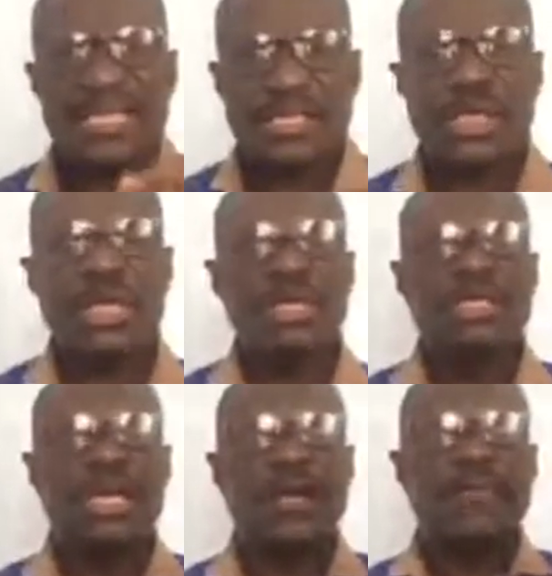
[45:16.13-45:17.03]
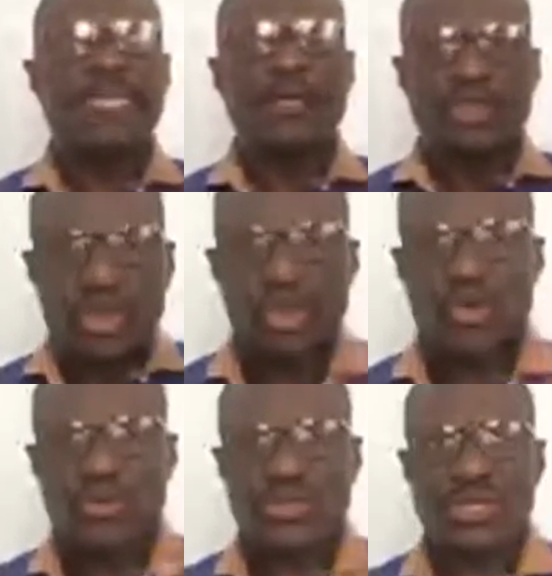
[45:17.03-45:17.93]
as the
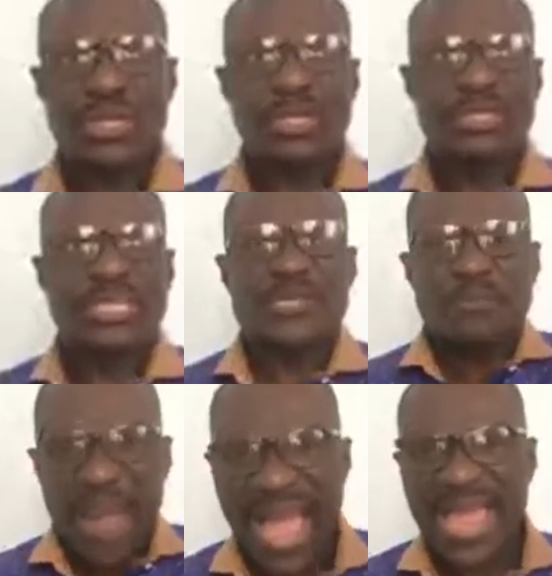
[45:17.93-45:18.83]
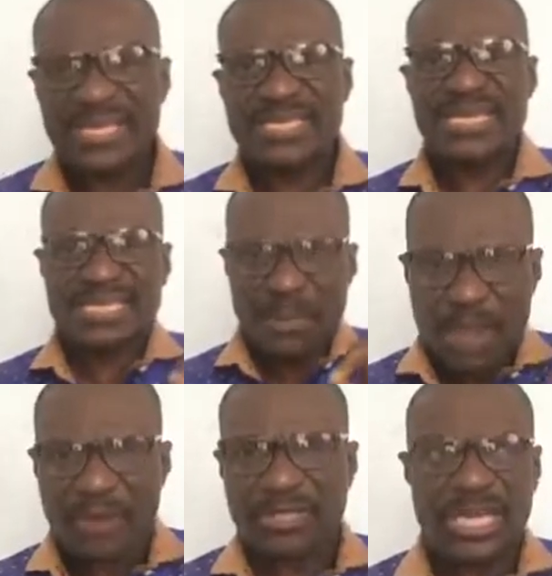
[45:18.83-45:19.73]
Jews despised the
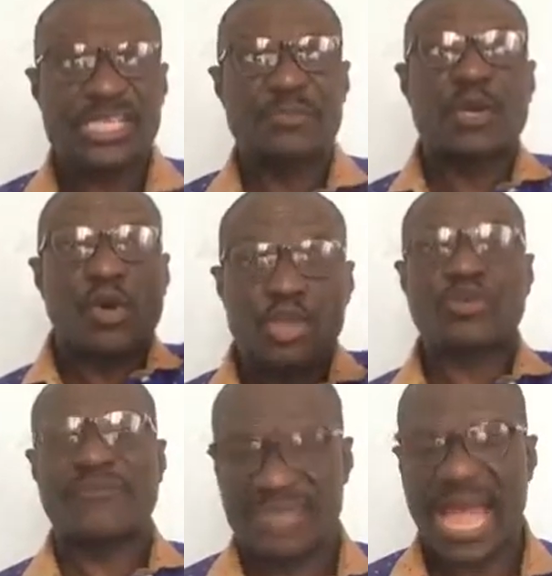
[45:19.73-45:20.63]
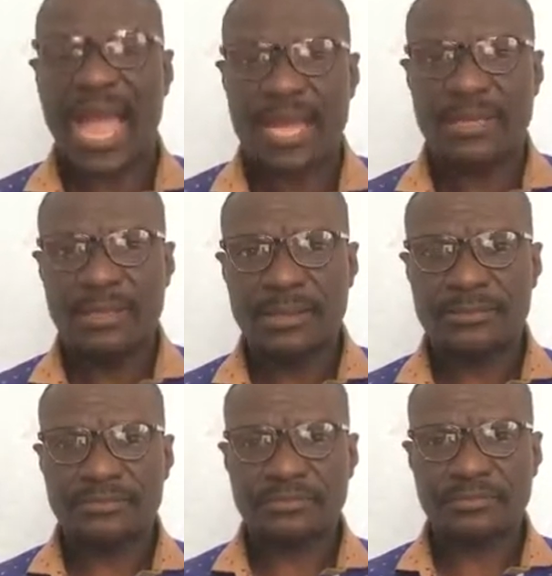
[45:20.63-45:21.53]
Samaritans because of that,
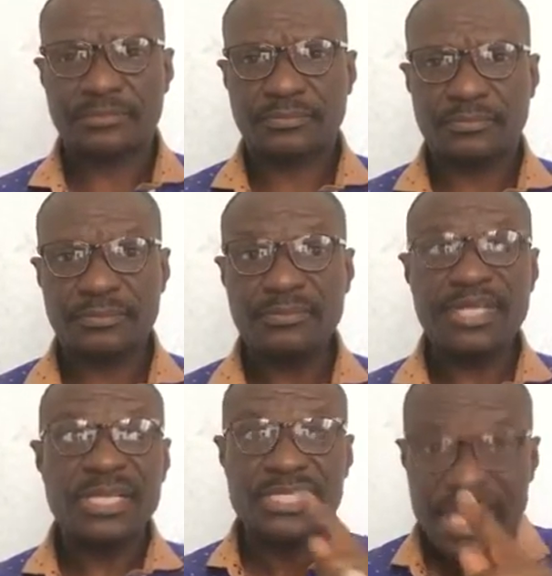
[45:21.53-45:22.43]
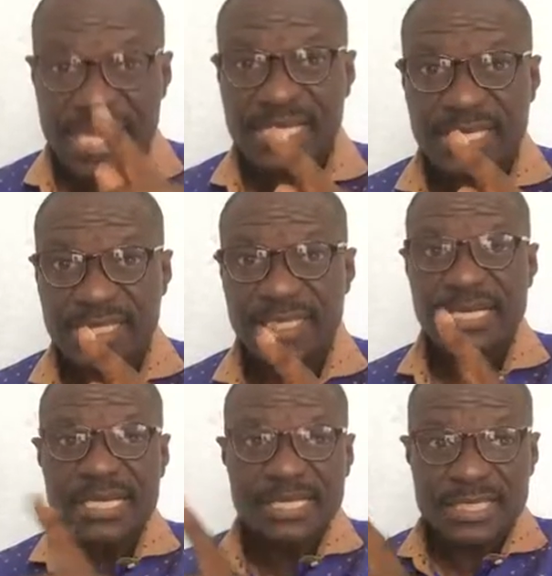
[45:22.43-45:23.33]
Jesus
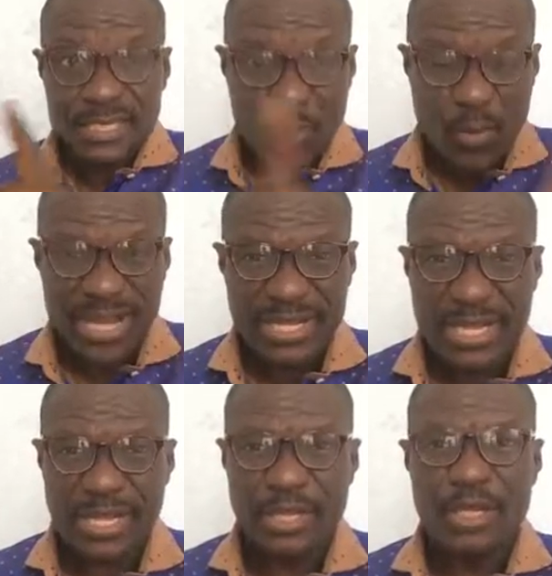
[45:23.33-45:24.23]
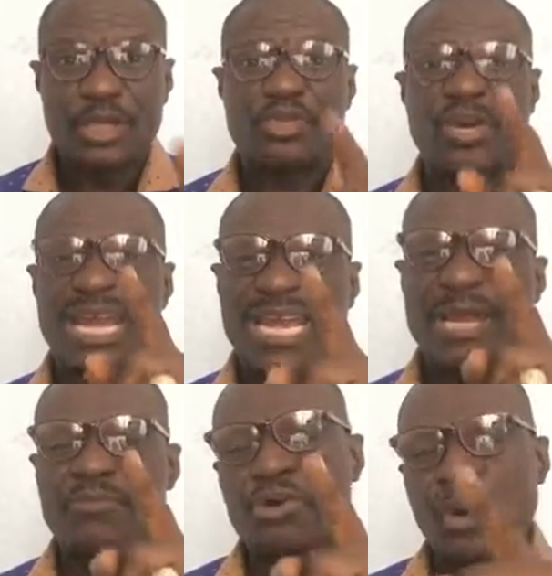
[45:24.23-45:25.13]
still went there to let
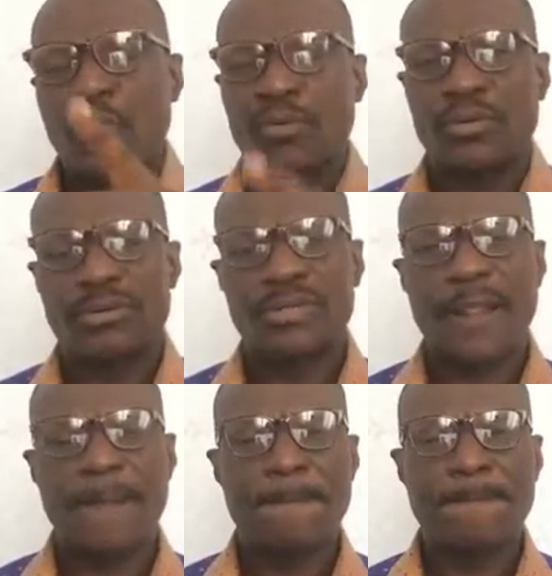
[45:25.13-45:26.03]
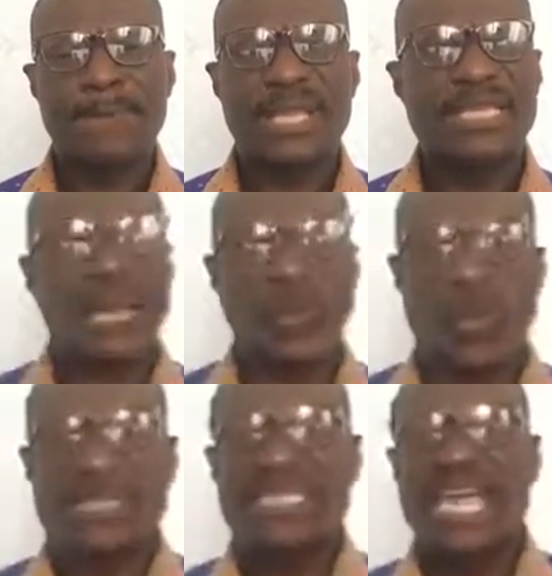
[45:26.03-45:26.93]
them know that
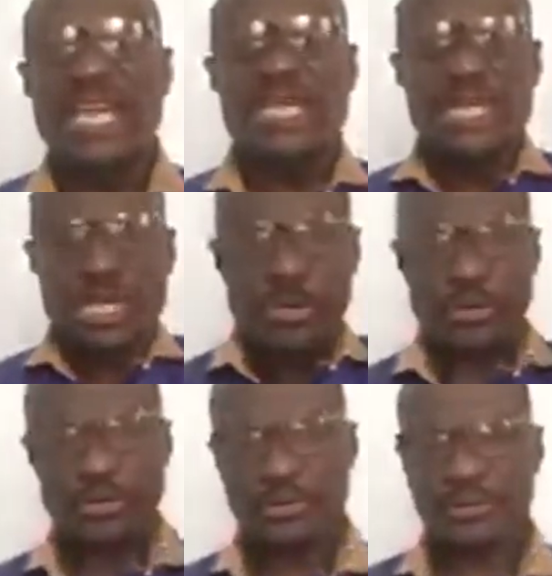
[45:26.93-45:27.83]
what they knew,